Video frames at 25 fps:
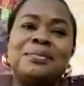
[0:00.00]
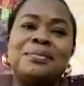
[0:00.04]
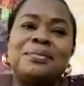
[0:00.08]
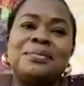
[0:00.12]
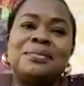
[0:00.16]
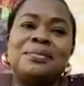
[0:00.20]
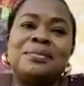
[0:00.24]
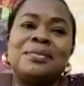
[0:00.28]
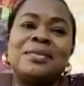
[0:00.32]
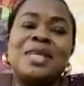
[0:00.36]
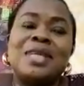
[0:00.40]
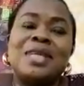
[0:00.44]

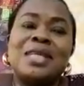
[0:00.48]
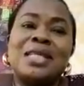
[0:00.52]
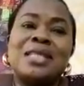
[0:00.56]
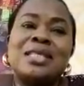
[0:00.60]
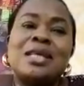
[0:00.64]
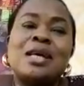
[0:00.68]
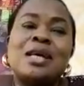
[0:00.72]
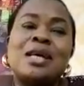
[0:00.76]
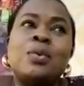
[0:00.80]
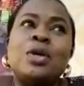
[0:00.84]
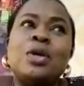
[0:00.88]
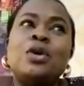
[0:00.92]
Okay. That's
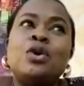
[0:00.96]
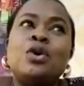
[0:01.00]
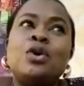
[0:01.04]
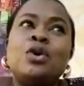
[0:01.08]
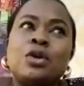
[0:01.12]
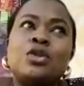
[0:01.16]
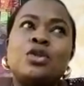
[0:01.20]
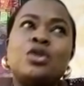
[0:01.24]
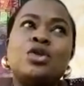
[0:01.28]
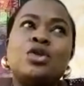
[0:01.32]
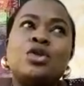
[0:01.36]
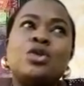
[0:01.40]
how we
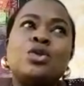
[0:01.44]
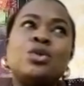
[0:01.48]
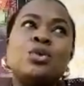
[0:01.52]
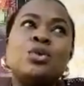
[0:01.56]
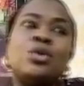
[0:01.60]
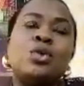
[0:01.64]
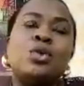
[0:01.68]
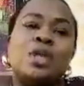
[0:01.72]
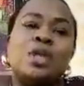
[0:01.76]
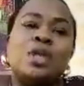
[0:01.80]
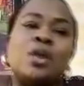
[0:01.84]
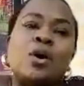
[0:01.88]
got to the
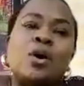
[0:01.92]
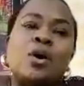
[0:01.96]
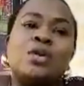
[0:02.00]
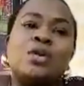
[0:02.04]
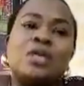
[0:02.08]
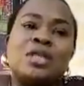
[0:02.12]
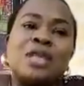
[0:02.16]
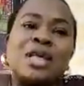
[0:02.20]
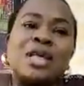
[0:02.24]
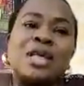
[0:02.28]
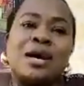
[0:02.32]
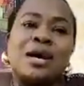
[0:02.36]
court
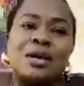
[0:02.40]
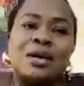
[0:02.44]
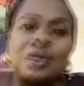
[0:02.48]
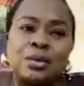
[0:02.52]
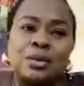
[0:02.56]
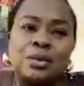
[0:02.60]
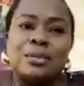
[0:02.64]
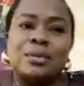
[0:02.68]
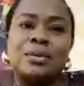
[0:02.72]
angle.